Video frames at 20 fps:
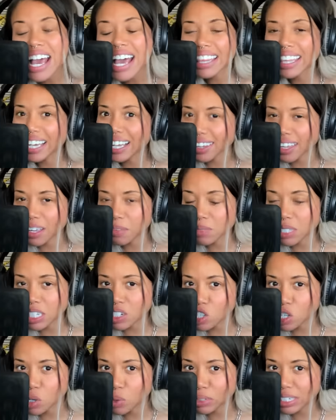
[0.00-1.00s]
that claims
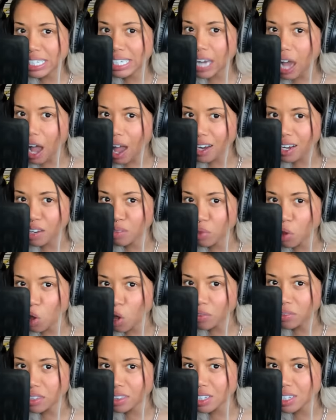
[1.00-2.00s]
that she was not
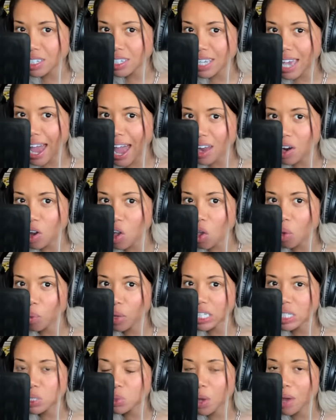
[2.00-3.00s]
involved in this at all
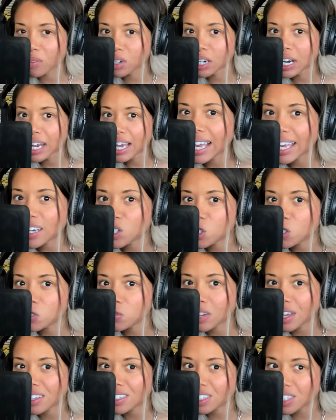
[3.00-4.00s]
whatsoever,
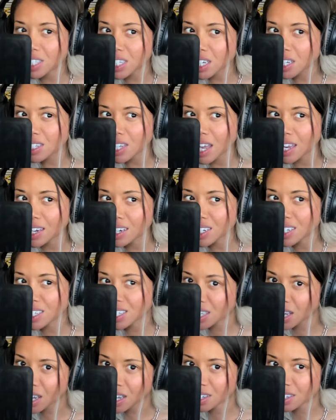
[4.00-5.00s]
issued a cease and
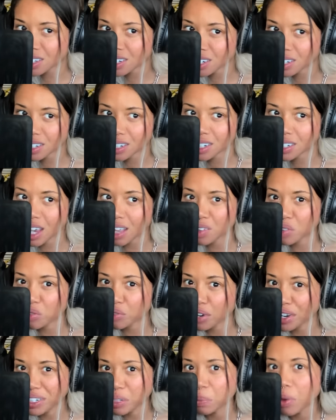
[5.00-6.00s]
desist to Taylor
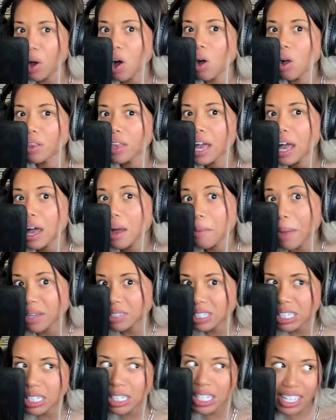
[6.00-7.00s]
Frankie Paul
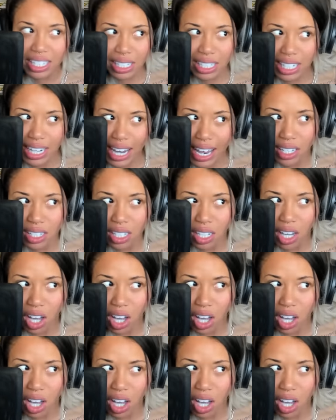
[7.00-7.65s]
about 6 days